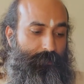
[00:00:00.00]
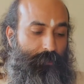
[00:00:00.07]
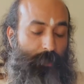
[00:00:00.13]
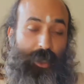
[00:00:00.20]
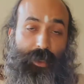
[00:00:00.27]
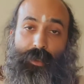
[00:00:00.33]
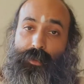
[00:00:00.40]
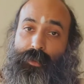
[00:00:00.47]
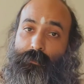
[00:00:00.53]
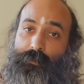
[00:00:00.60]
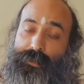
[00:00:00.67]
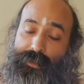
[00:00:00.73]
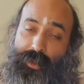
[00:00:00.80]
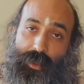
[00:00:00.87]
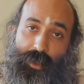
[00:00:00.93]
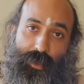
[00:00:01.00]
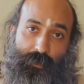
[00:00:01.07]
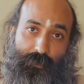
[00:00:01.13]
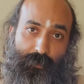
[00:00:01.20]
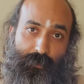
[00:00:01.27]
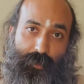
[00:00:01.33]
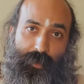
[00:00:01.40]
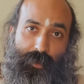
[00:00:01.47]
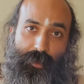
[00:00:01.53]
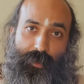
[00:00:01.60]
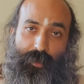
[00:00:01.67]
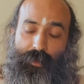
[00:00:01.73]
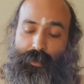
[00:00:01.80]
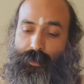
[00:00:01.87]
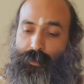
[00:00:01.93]
making them slave,
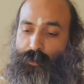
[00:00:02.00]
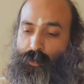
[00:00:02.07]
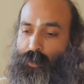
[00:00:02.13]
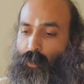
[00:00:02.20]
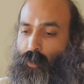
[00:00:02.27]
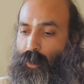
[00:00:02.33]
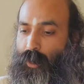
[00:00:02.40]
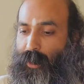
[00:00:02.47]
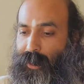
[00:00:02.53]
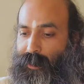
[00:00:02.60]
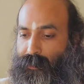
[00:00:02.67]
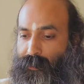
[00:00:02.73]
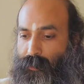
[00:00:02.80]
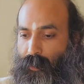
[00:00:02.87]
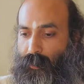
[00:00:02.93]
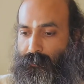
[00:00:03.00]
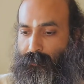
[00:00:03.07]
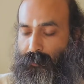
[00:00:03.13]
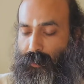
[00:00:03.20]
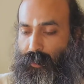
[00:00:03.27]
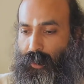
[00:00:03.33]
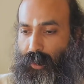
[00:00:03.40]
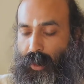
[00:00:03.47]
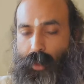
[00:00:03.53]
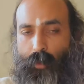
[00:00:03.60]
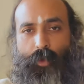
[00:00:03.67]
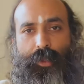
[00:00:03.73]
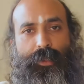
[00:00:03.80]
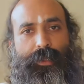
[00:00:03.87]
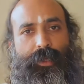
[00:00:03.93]
doing all kinds of
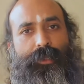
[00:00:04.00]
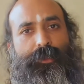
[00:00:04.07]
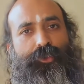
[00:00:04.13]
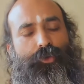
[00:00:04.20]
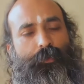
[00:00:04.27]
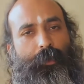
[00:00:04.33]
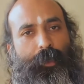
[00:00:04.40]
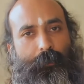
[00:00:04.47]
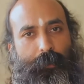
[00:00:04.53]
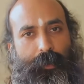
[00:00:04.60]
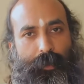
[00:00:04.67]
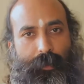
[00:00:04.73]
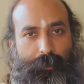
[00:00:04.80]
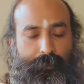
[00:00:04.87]
evil things to people.